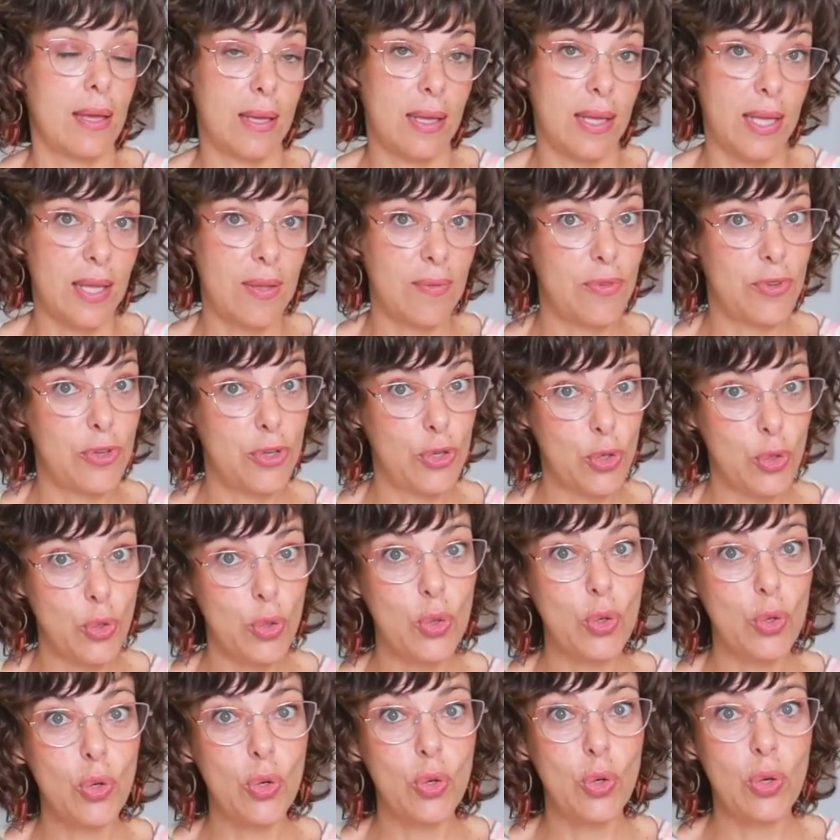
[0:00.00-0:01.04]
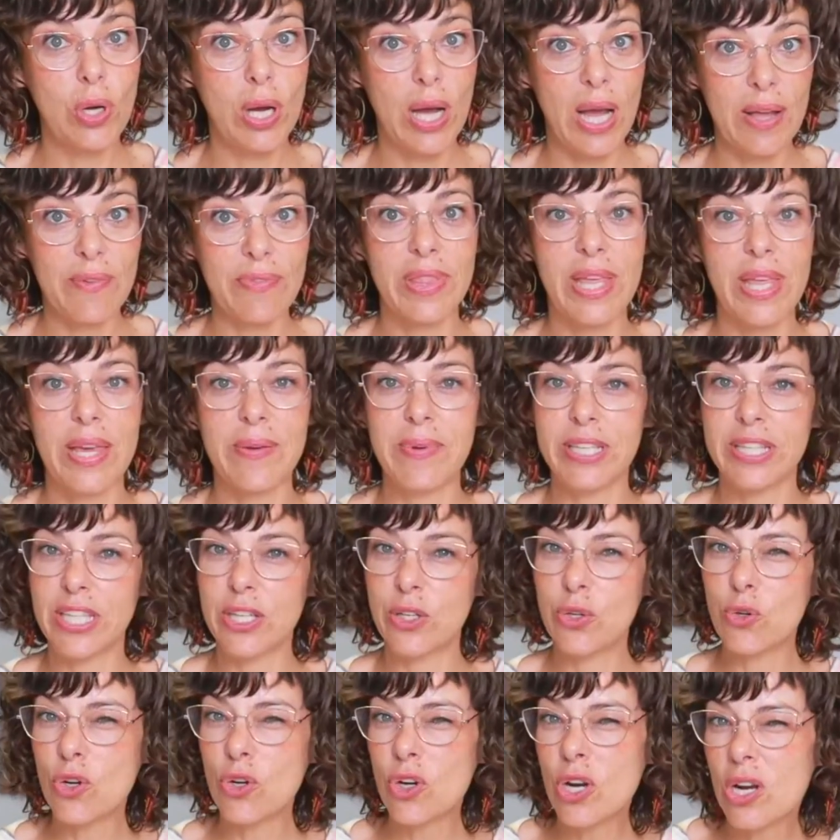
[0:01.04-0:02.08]
If you have
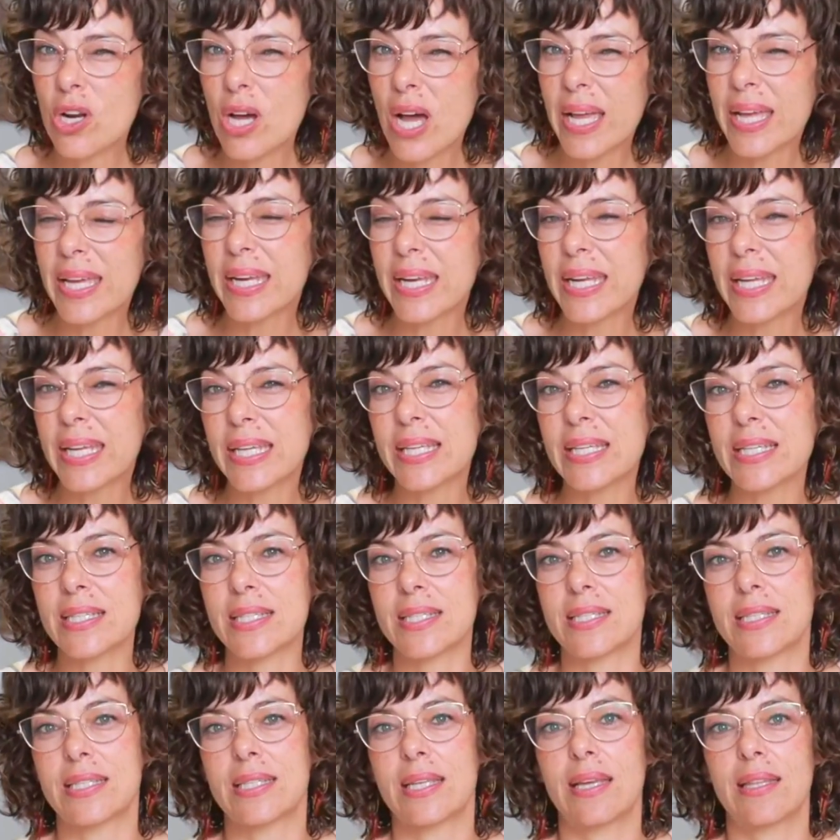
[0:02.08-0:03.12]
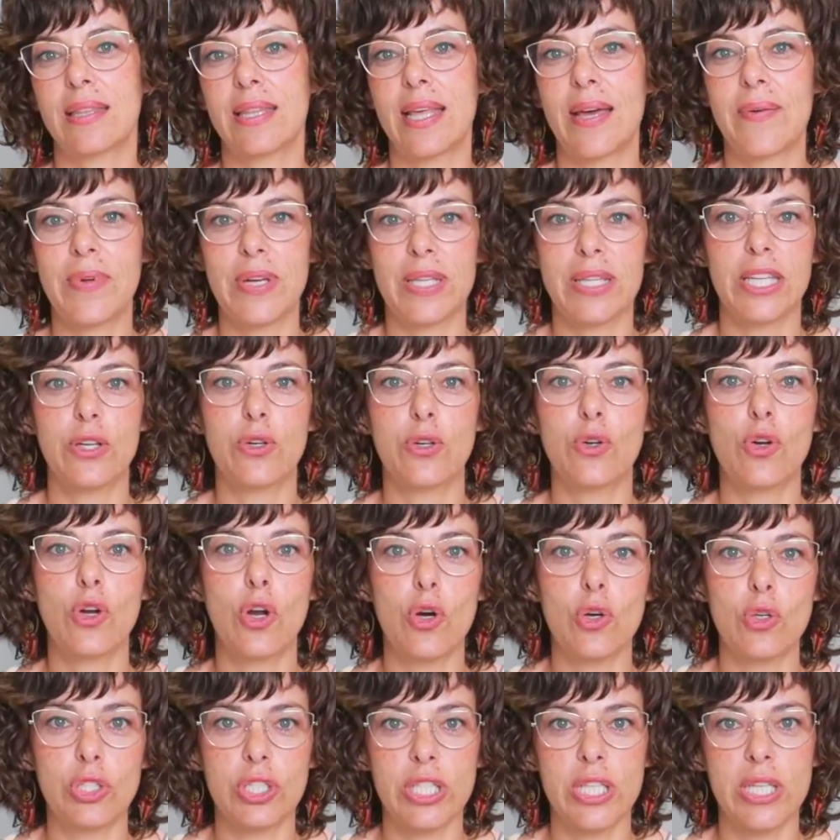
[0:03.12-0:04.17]
diverticulitis,
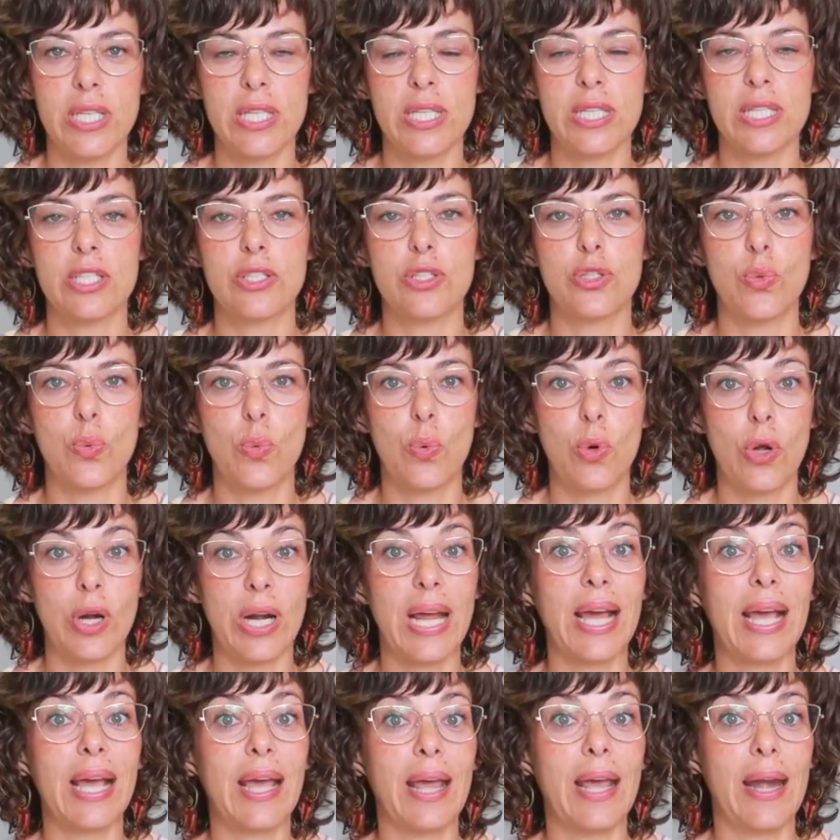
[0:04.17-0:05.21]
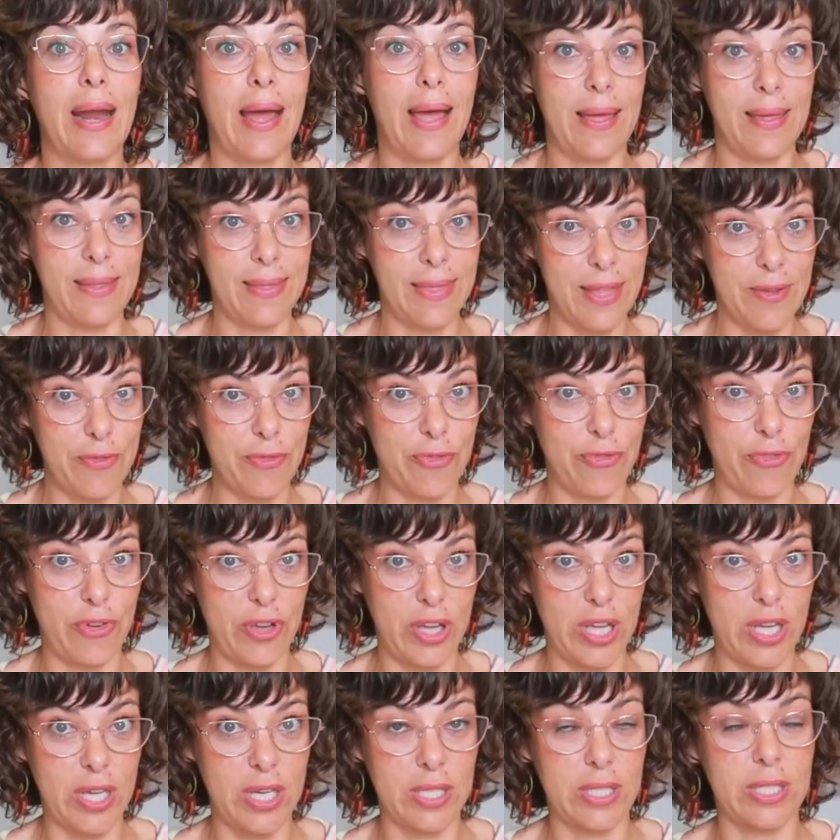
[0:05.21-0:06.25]
diverticulosis, you want to grind them
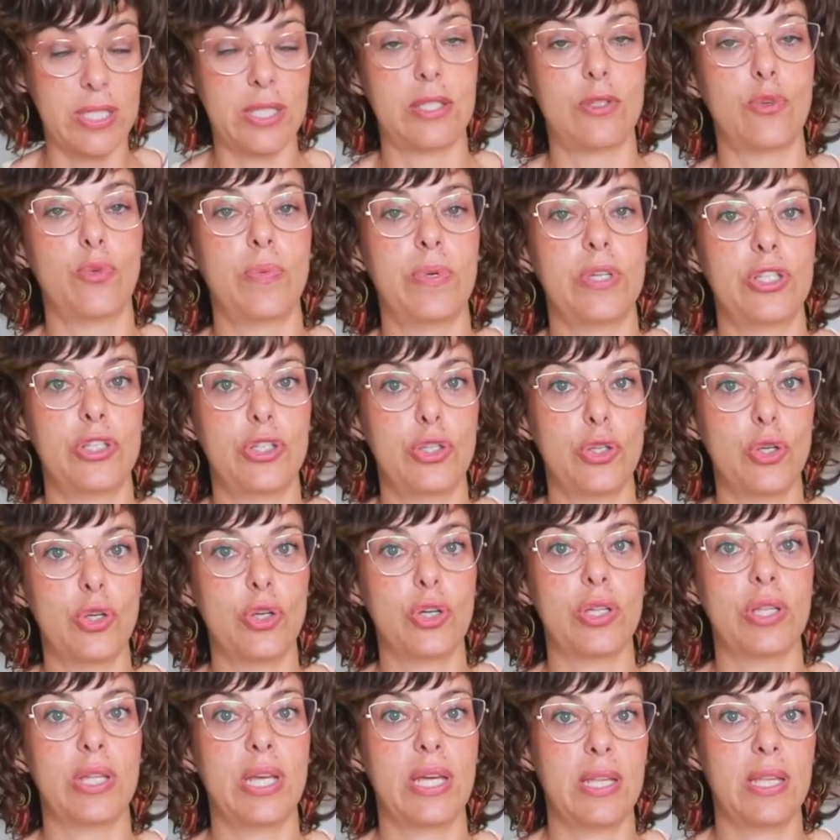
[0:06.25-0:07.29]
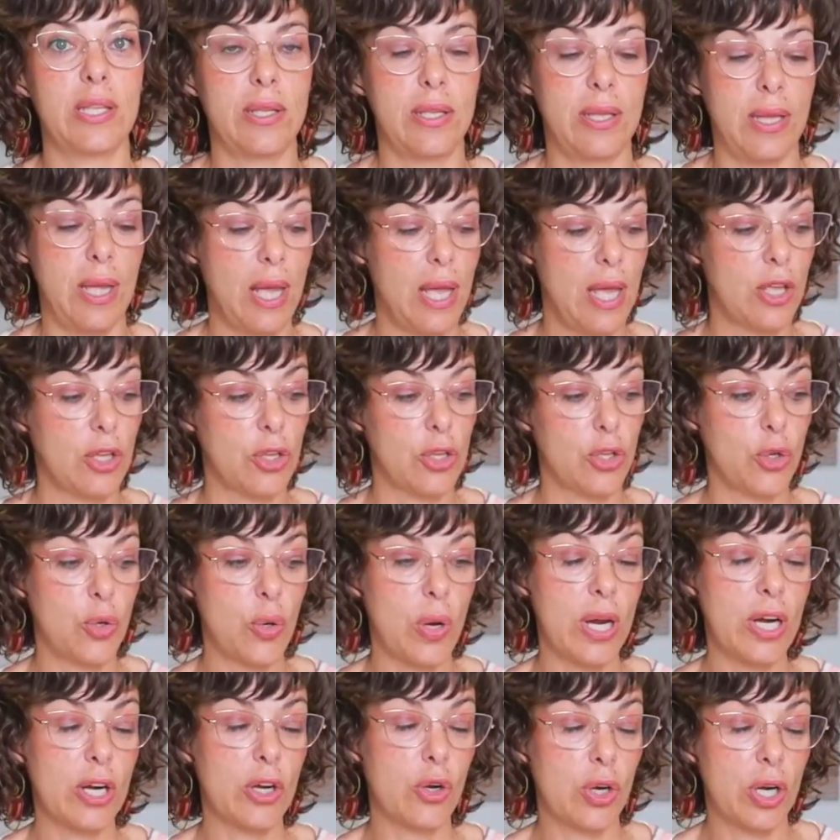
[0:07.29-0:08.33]
first to be sure that you
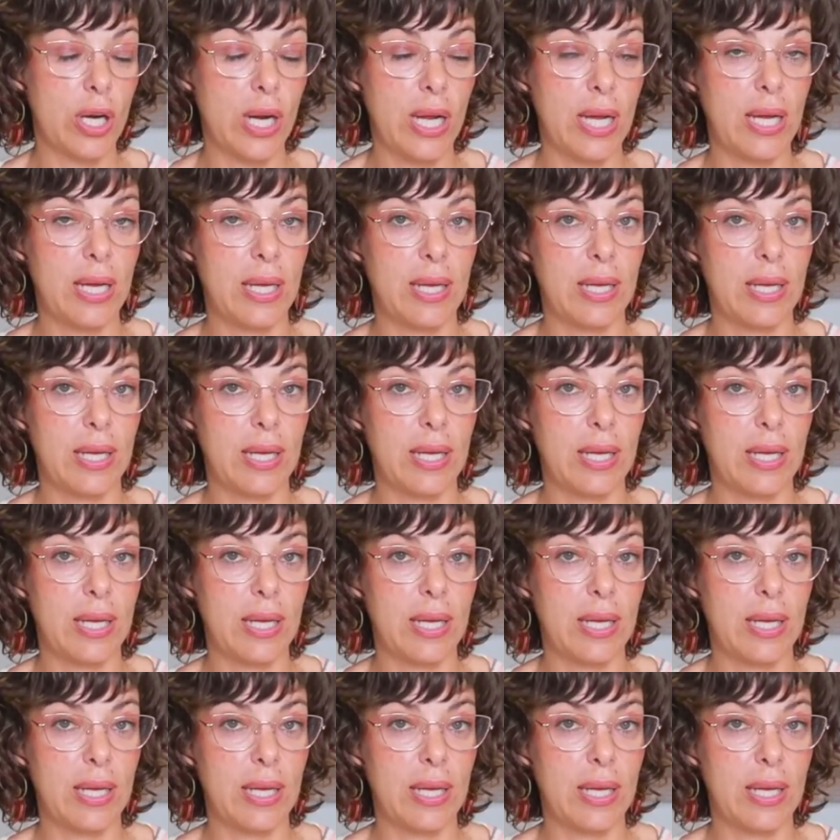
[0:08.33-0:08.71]
are going to